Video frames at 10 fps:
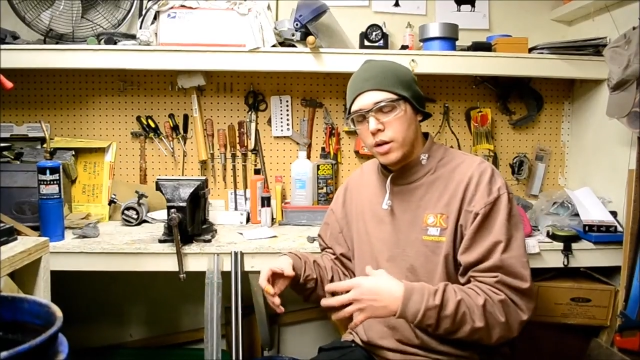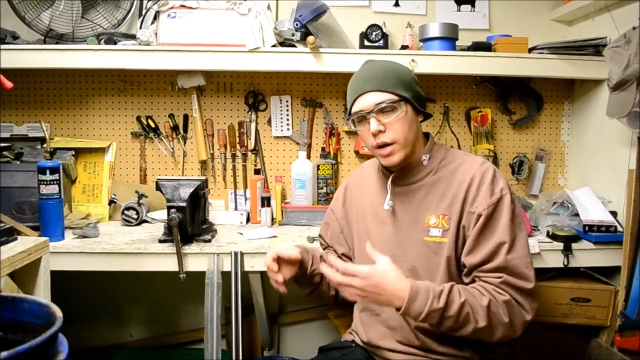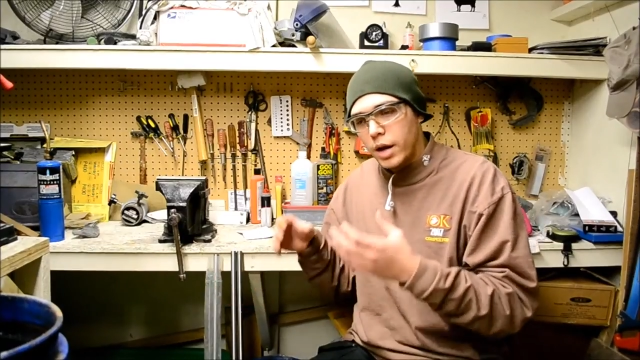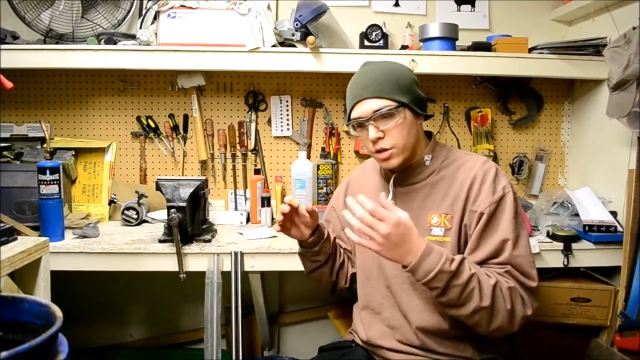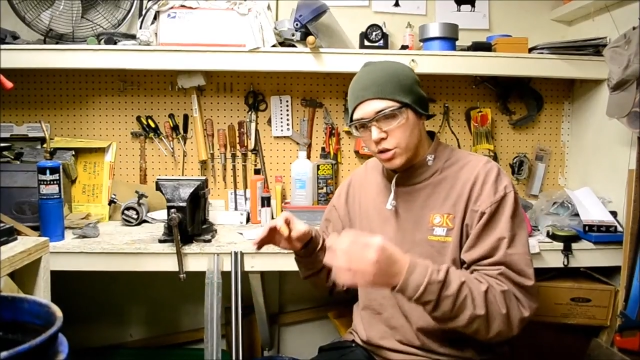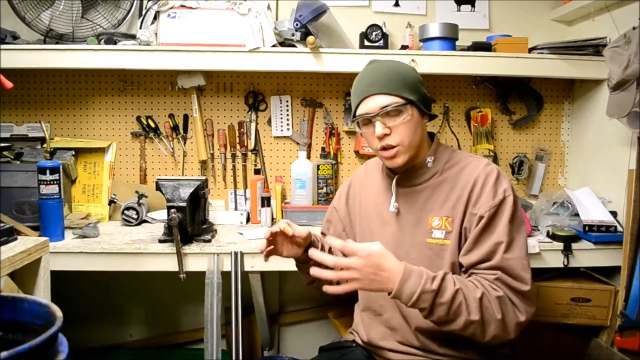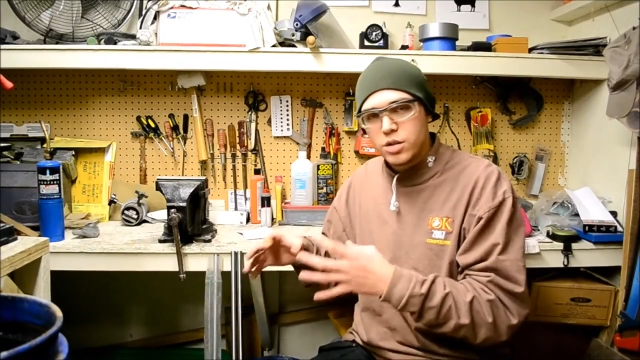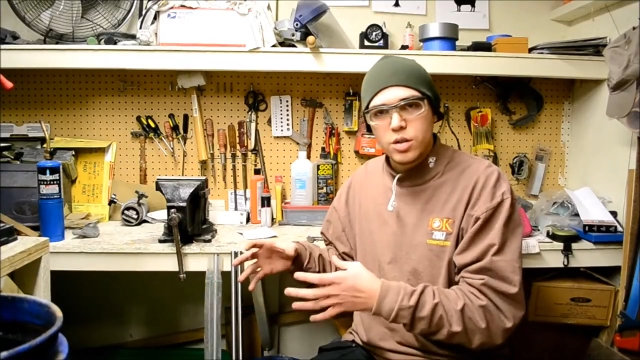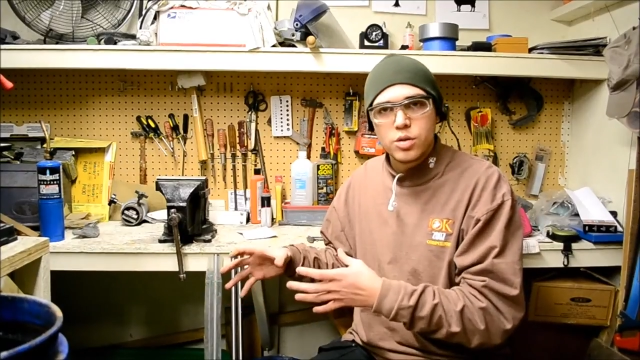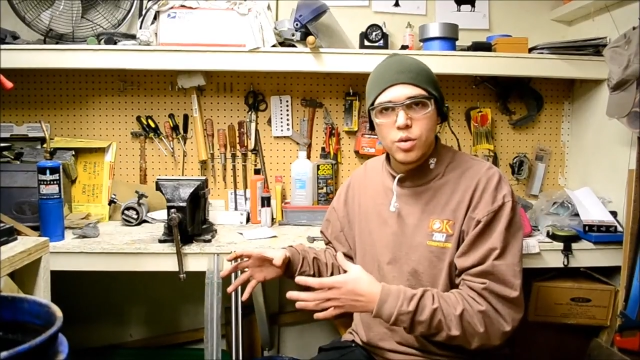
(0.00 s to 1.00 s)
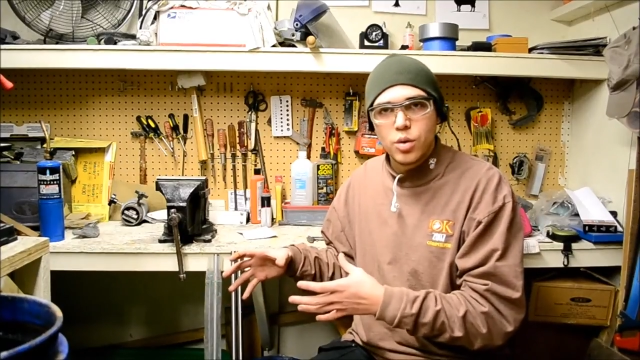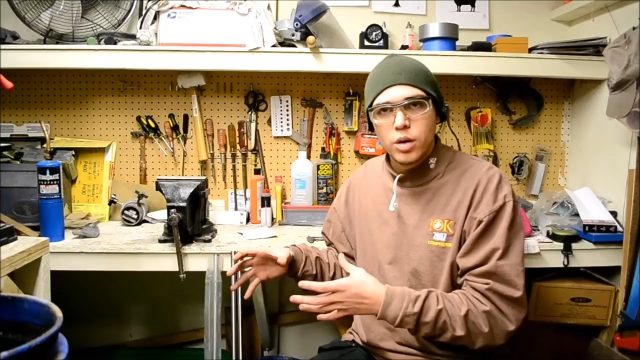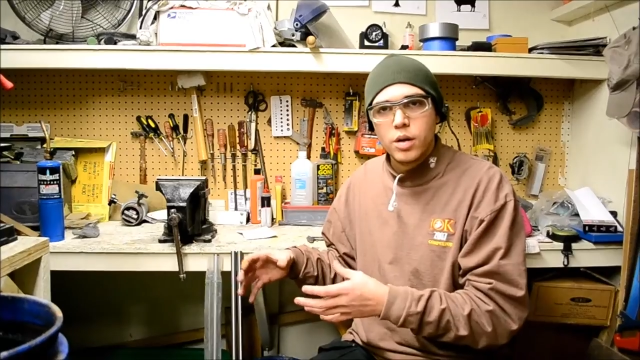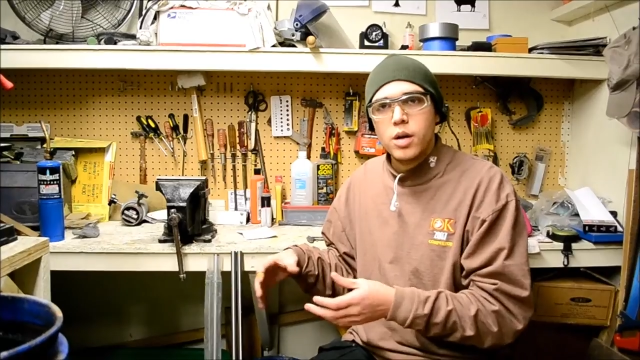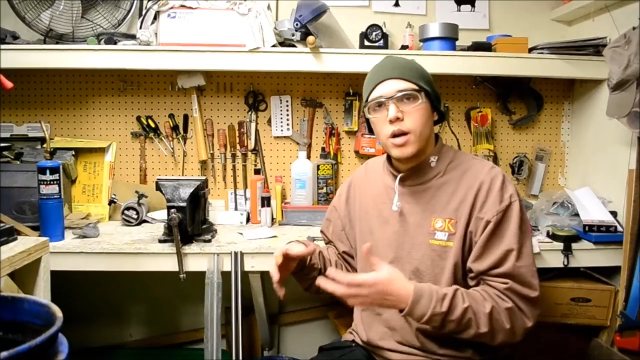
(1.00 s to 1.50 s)
not just the
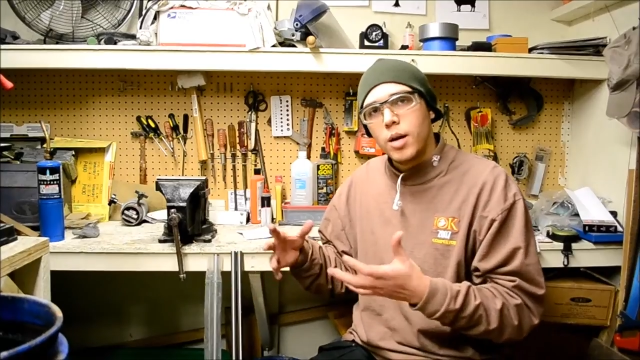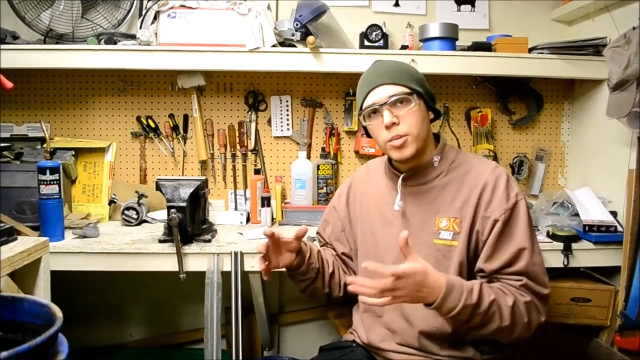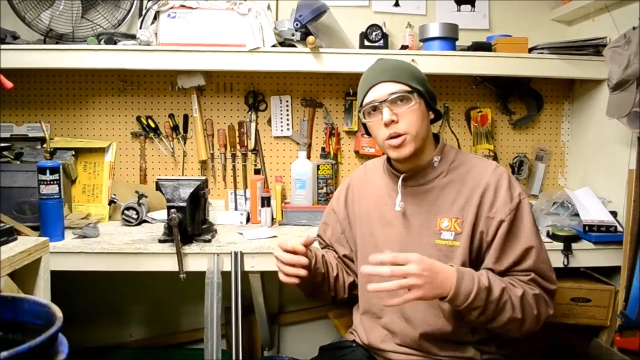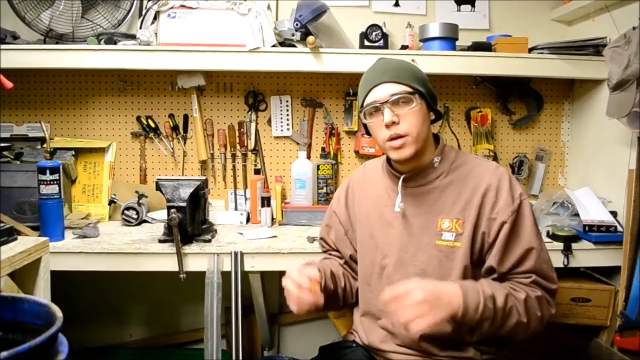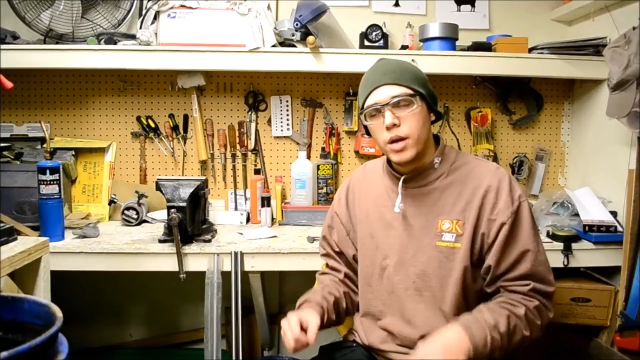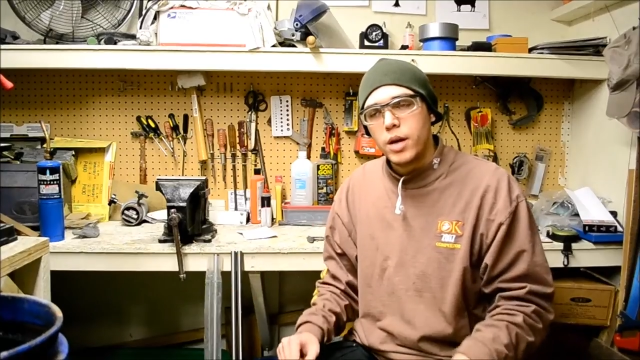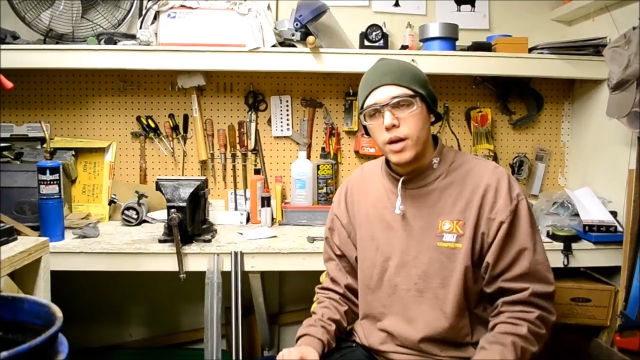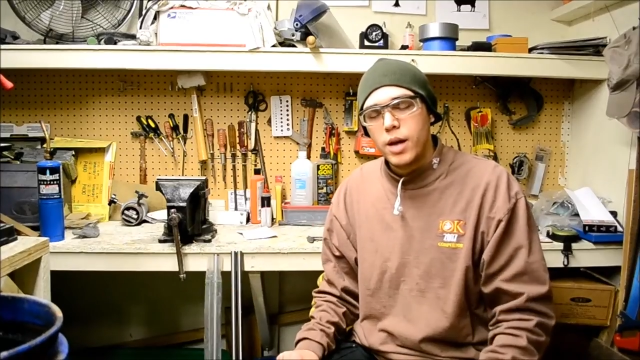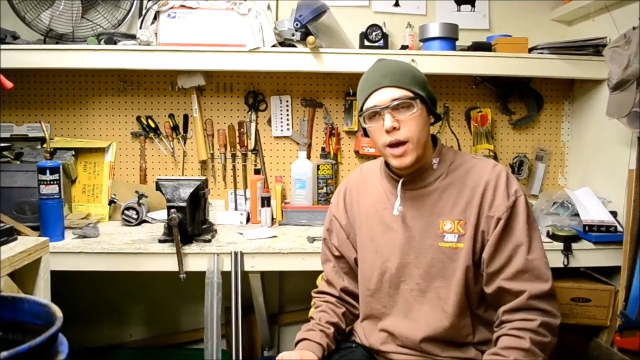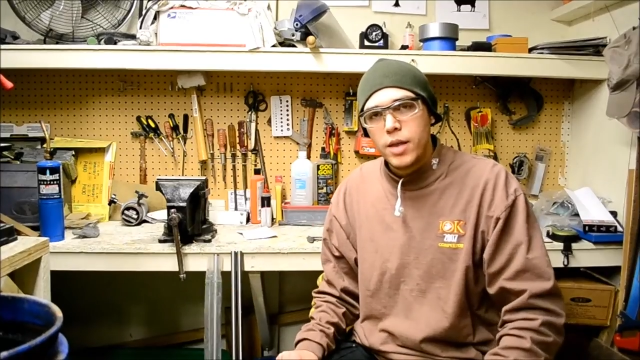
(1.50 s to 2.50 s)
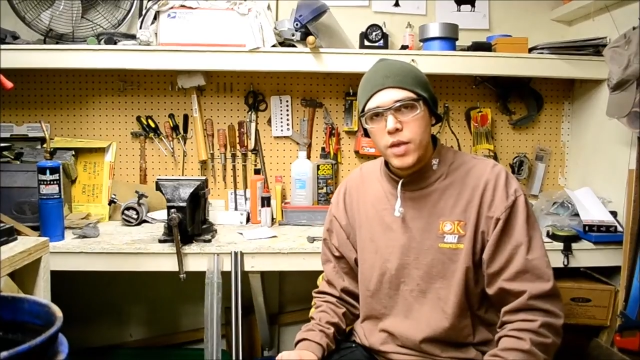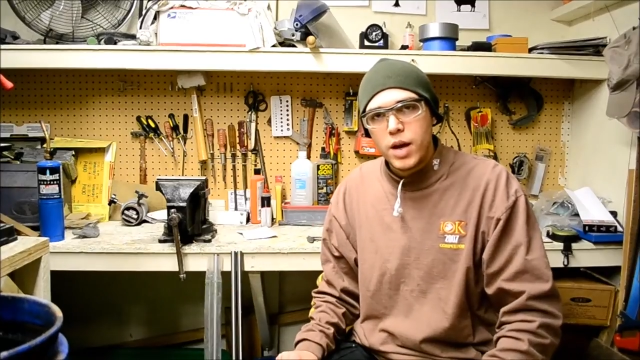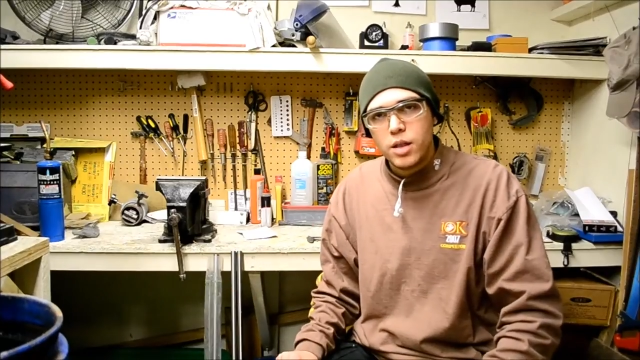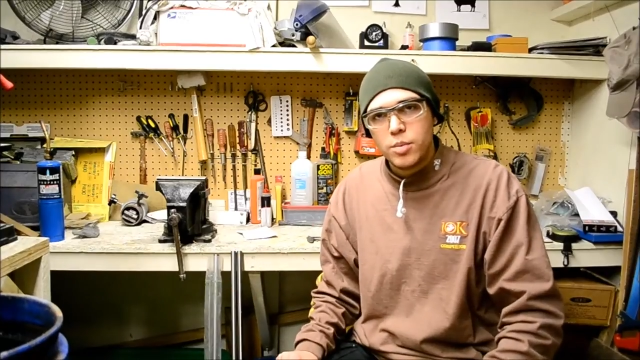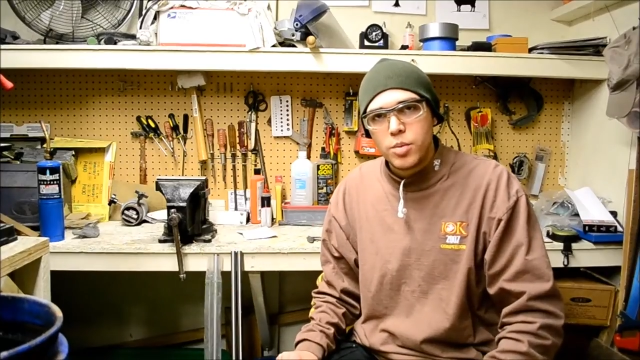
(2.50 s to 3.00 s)
sword, I'm going to uh, add
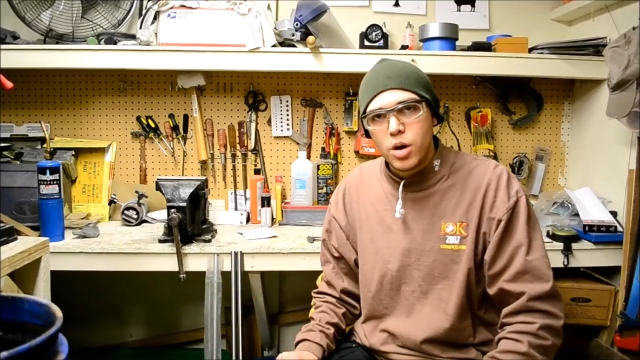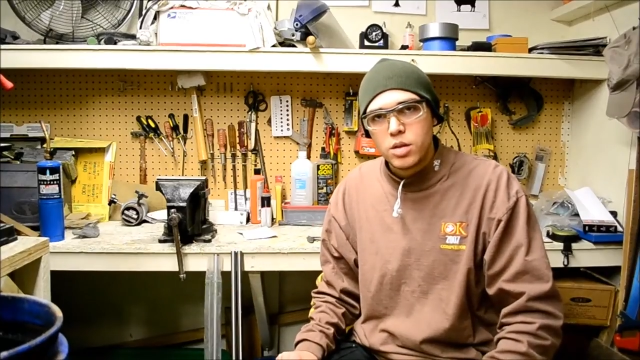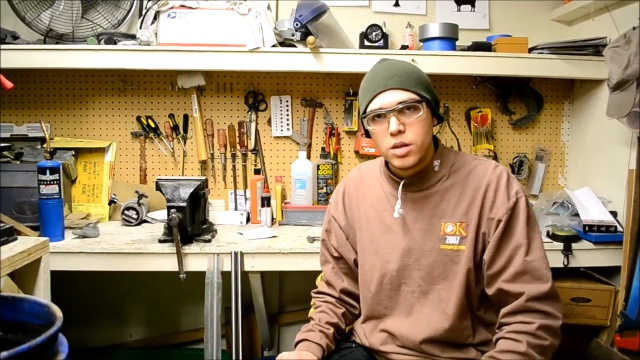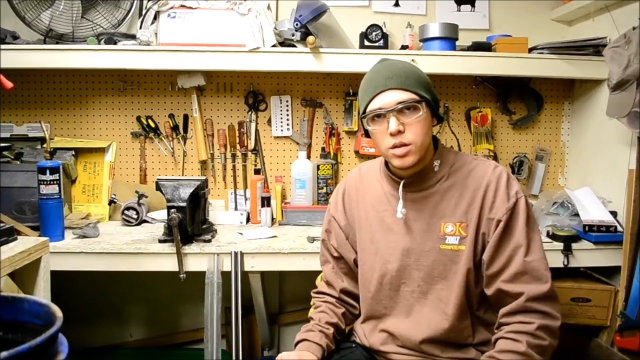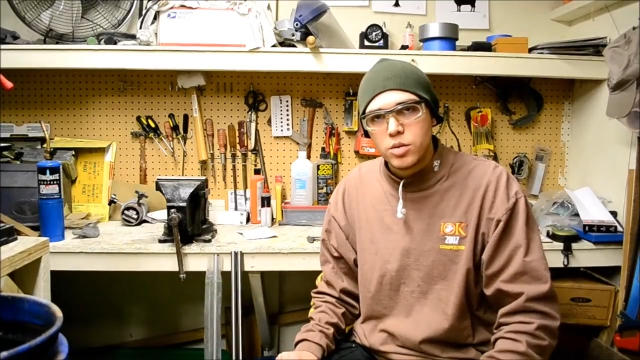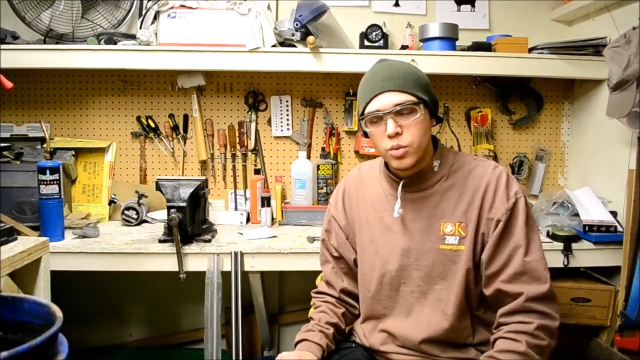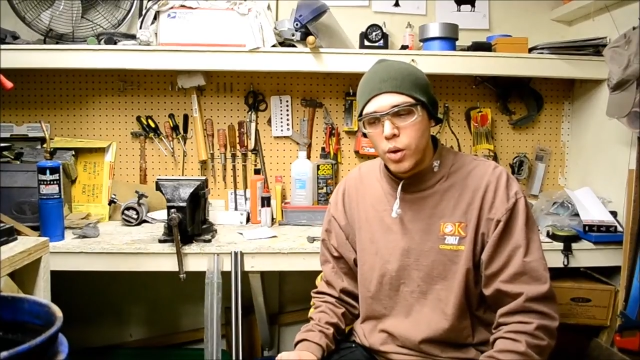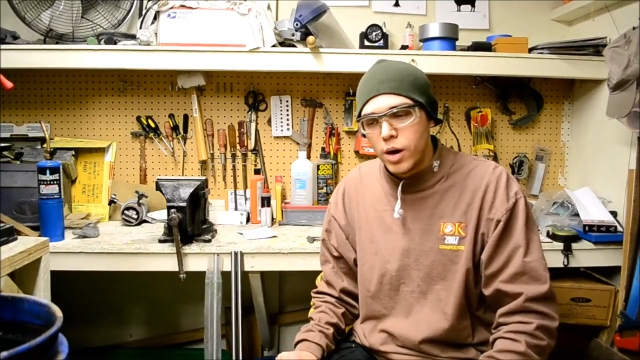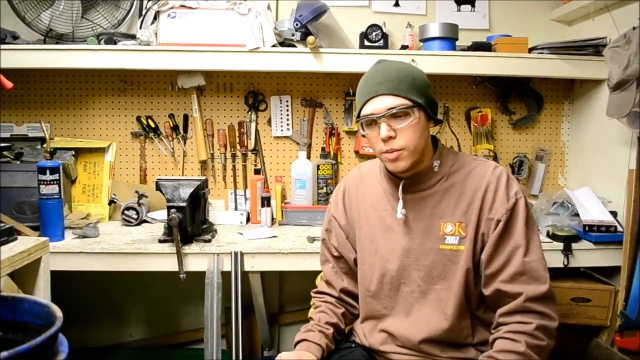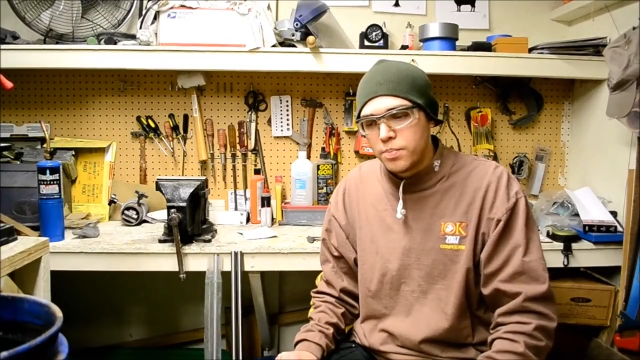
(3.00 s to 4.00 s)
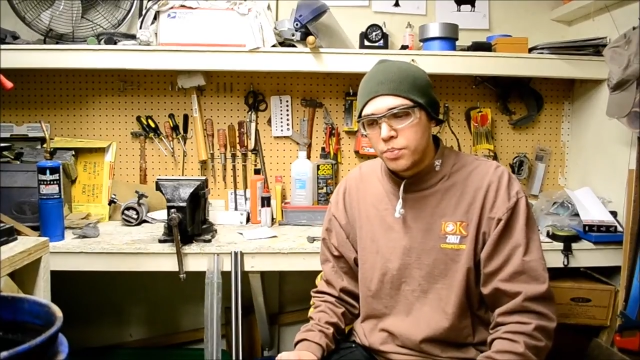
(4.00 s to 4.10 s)
that in the process as well.